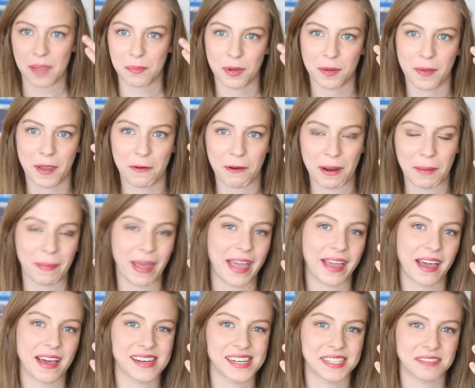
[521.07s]
Put my ring
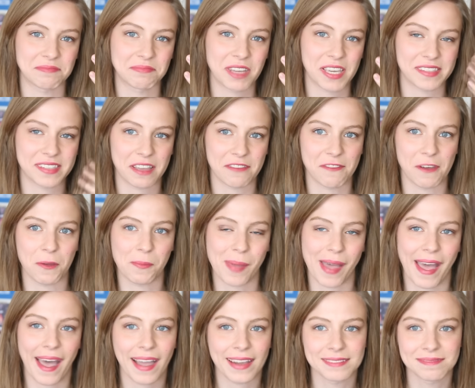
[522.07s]
back on because I felt
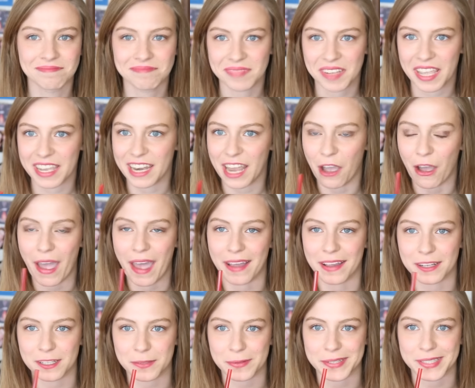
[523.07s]
bad. And now
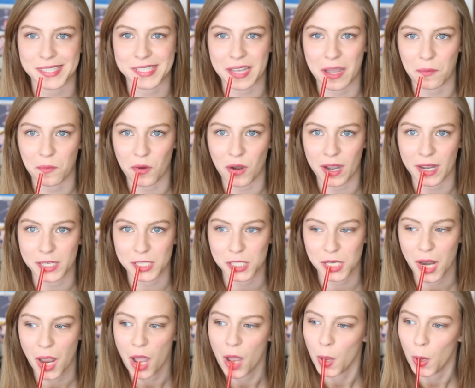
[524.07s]
Alex wants to come
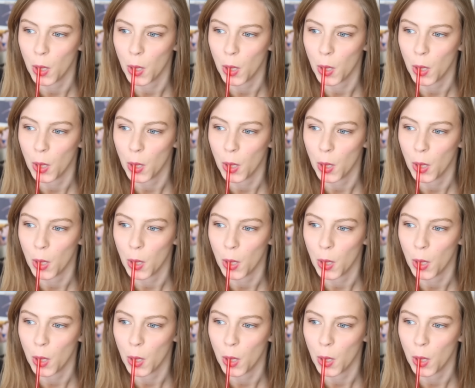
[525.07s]
watch.